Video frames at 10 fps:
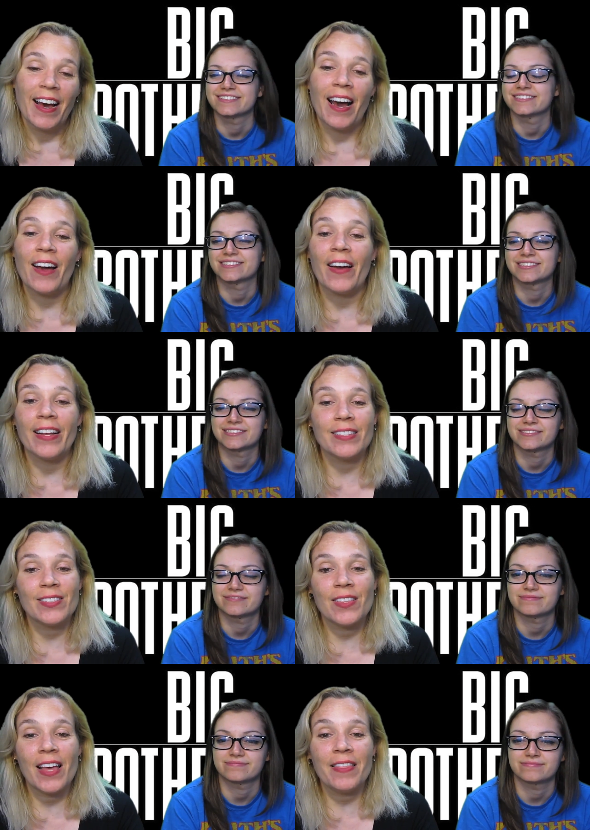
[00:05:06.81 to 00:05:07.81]
Speaker 1: All right,
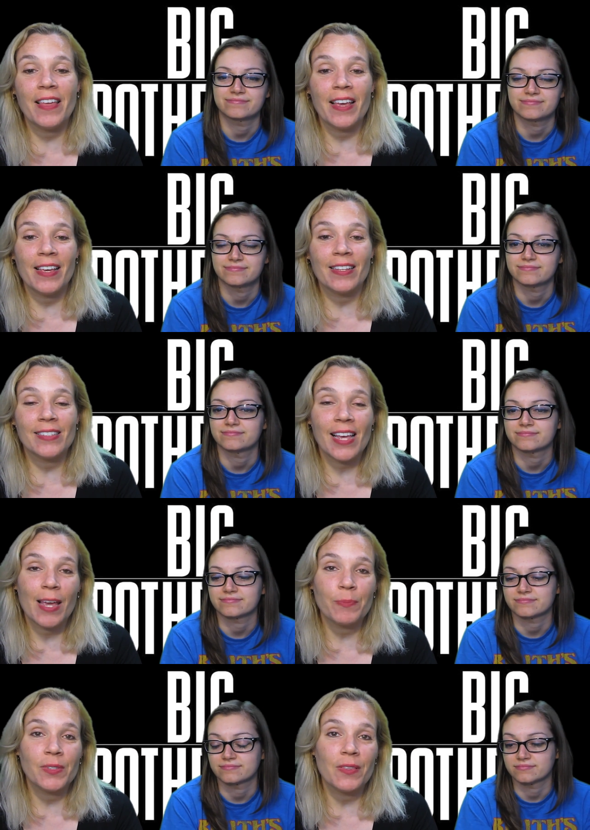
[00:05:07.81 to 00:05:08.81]
so then they taped